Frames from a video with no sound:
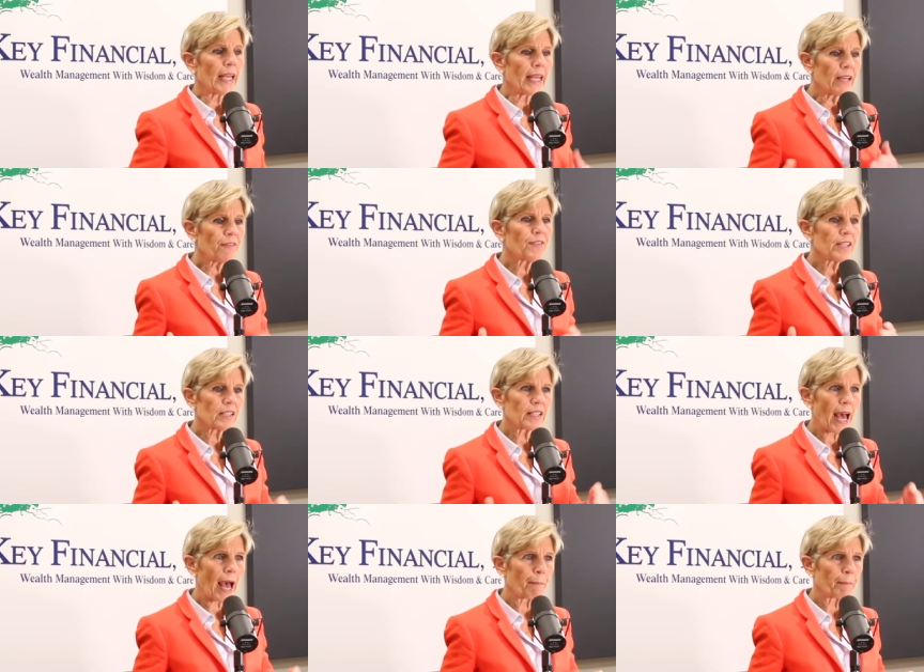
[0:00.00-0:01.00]
If this
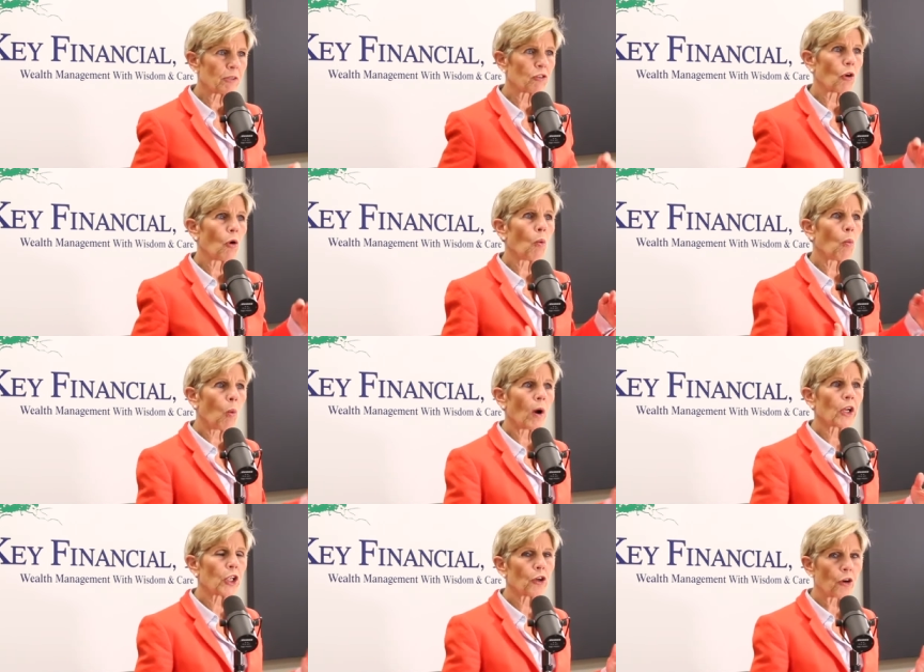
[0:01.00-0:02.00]
happens,
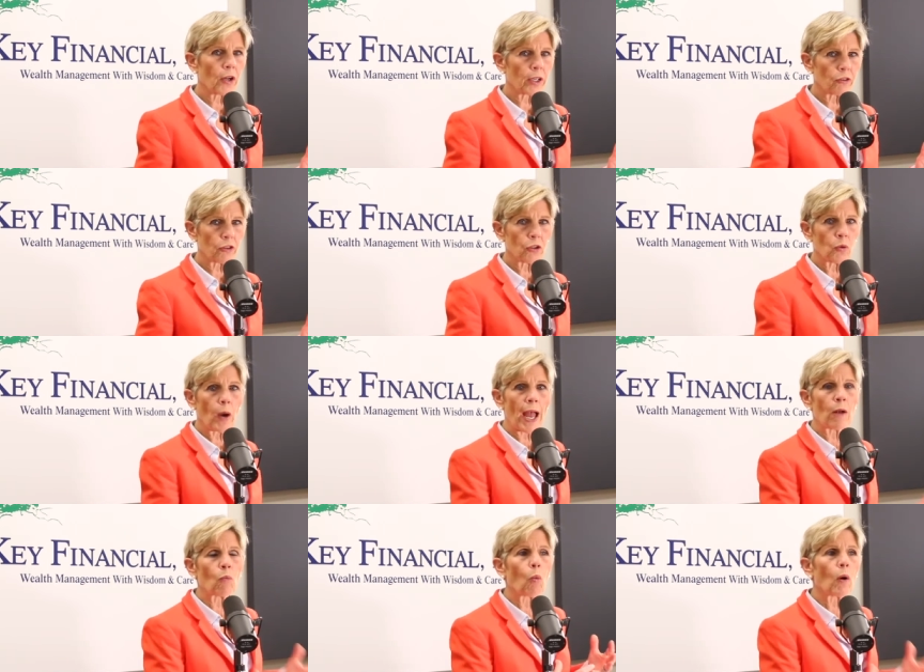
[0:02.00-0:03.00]
what are you going to do?
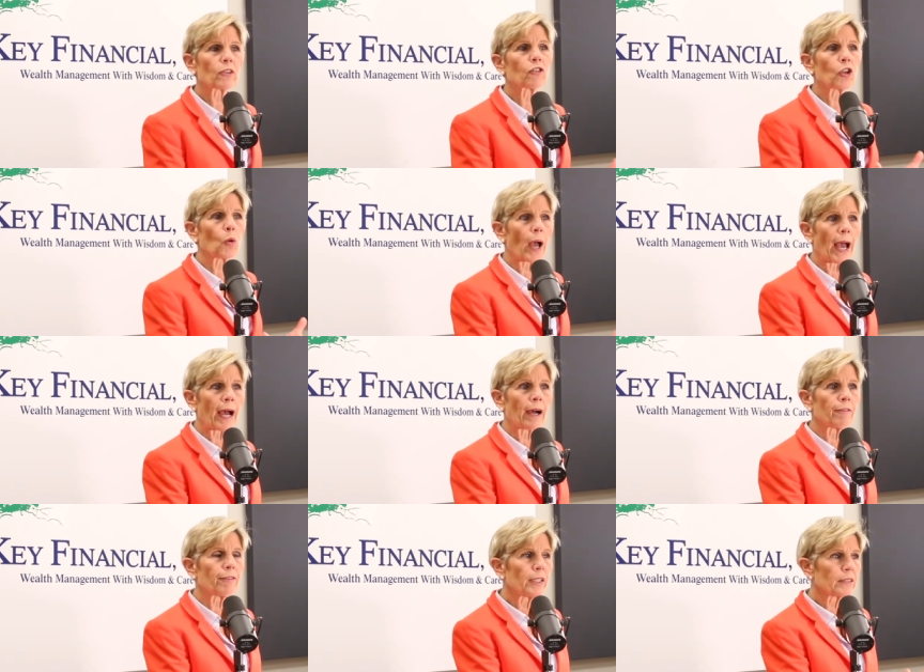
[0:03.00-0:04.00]
And what do you
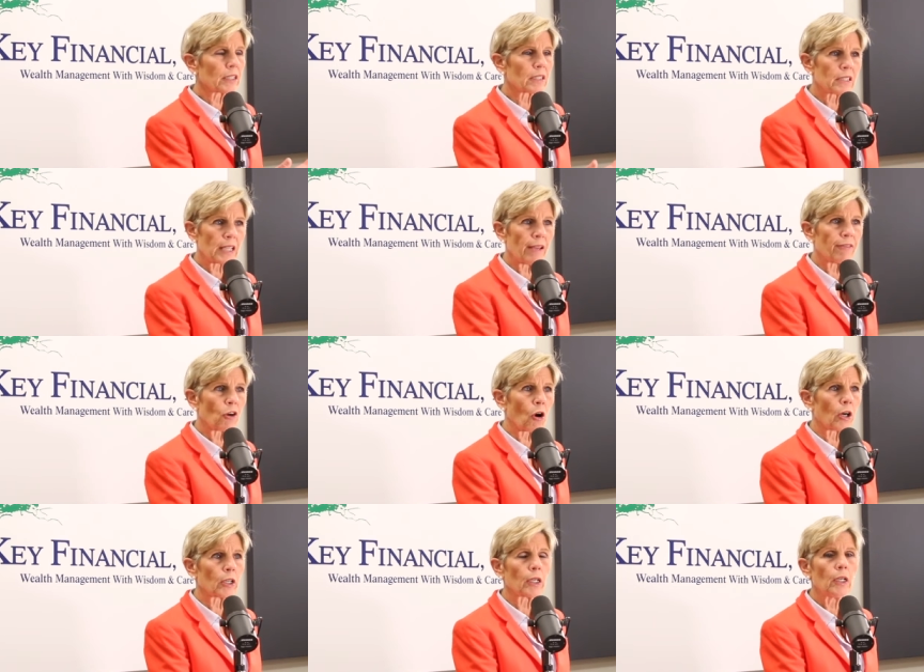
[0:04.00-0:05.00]
have to
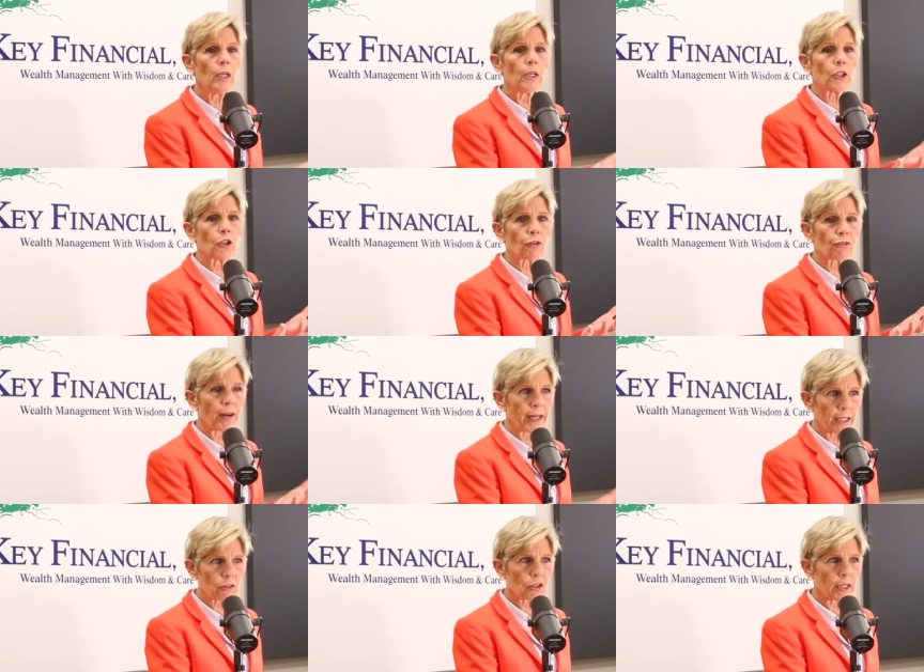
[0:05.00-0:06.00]
safeguard your
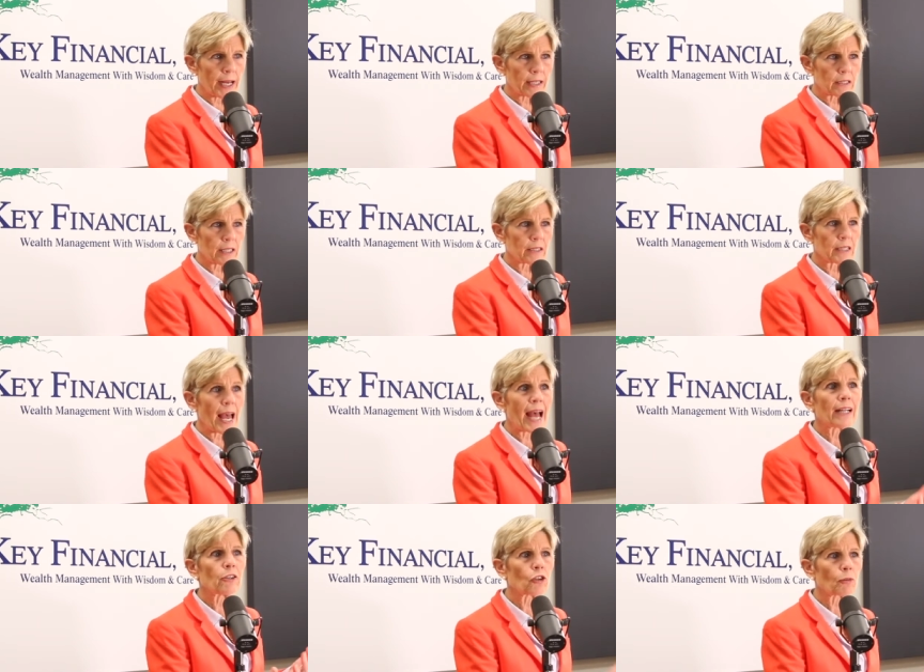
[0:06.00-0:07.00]
financial assets
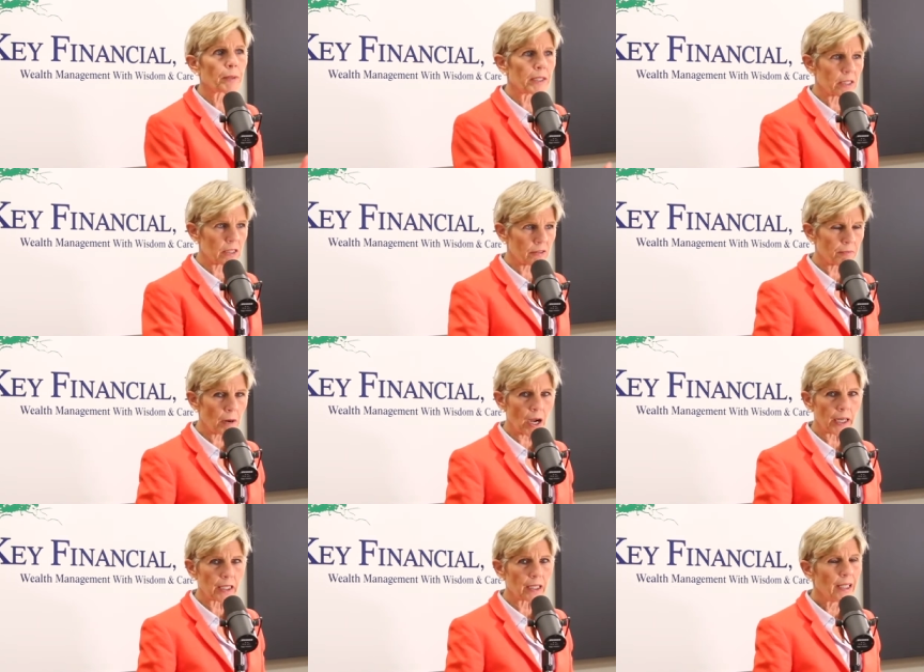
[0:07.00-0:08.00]
and your peace of
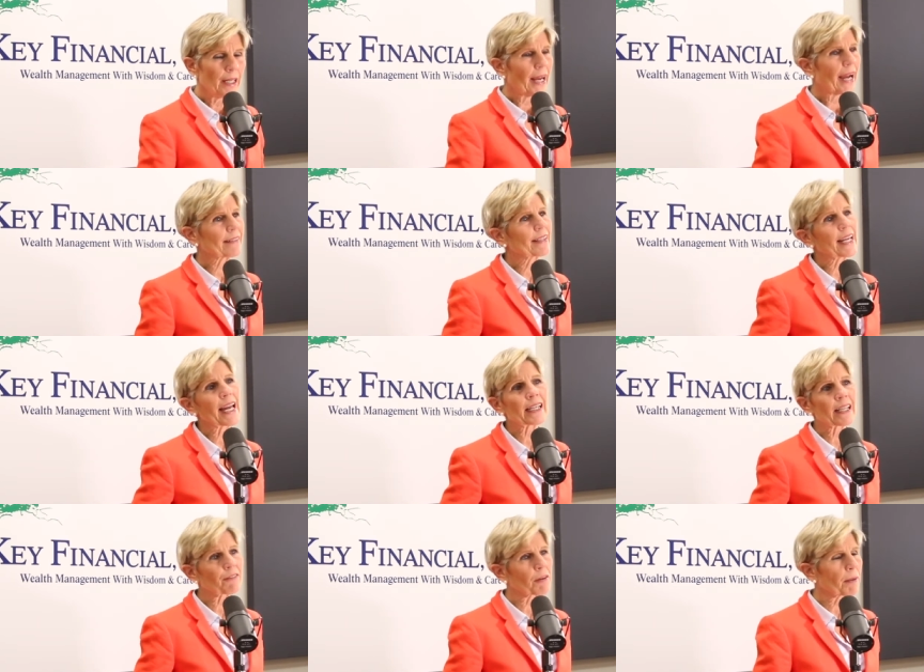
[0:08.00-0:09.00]
mind? At the end,
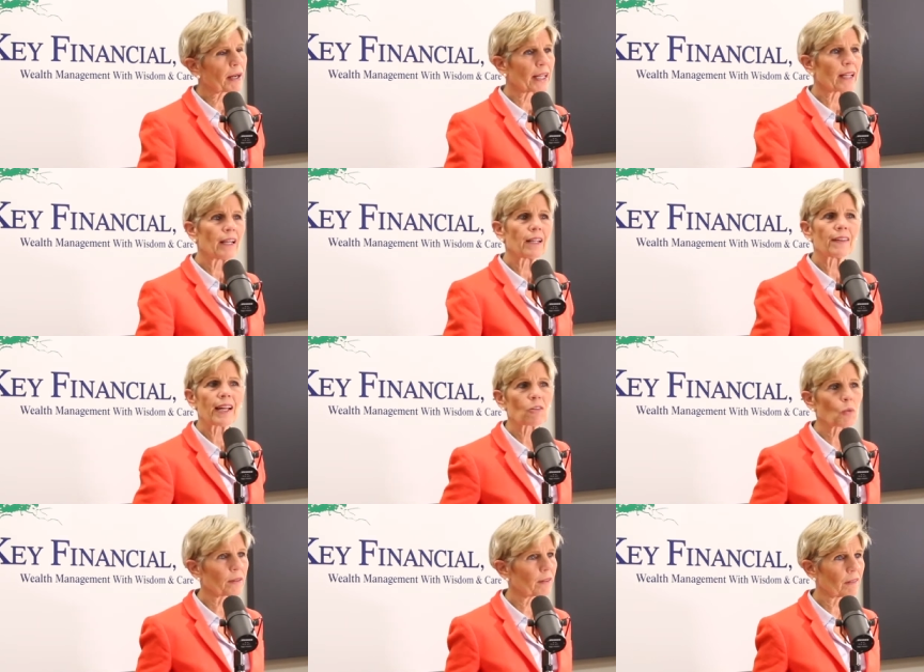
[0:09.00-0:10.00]
everybody,
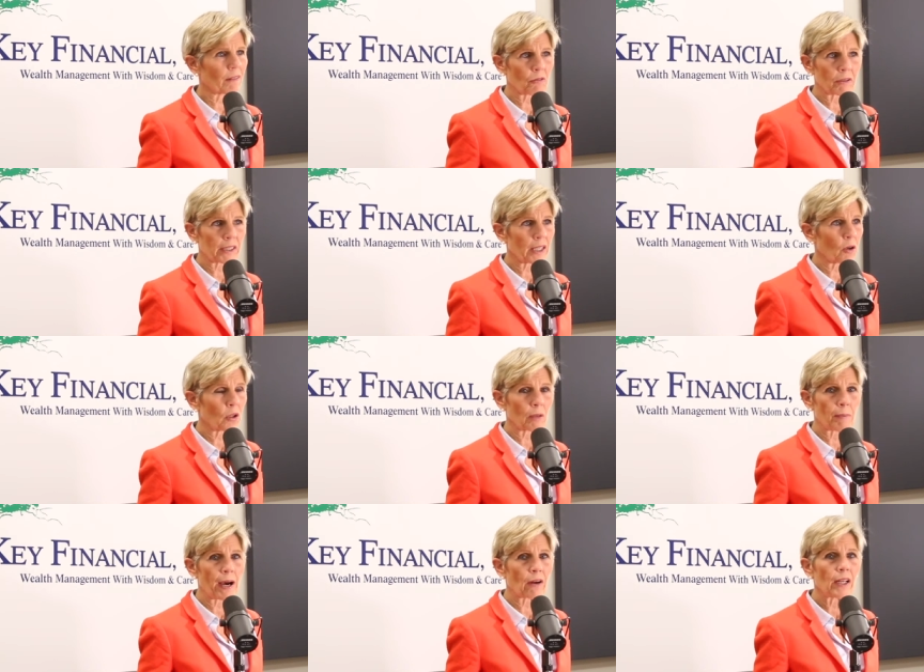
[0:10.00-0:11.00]
that's what this is really all
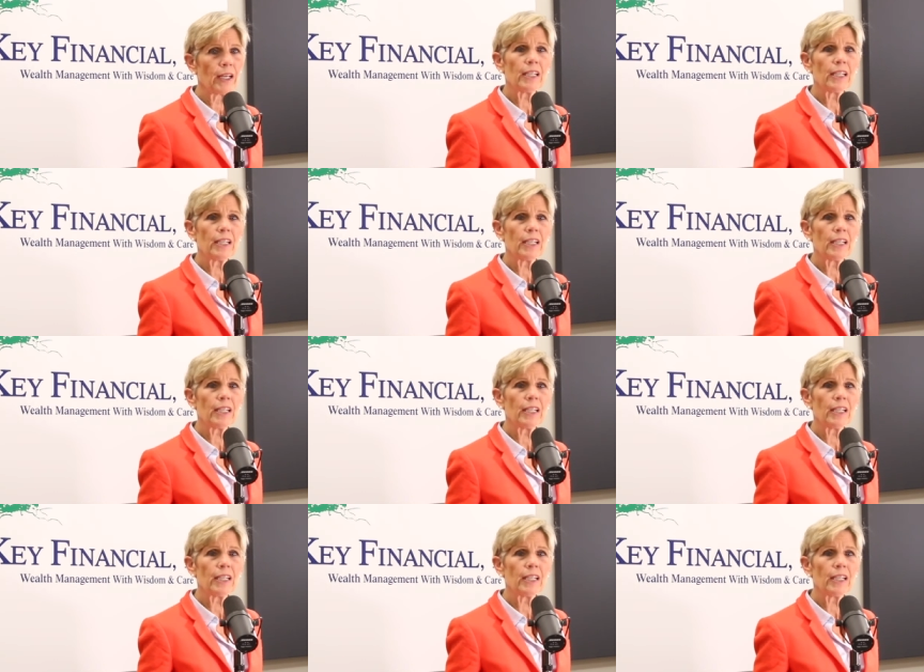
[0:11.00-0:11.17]
about.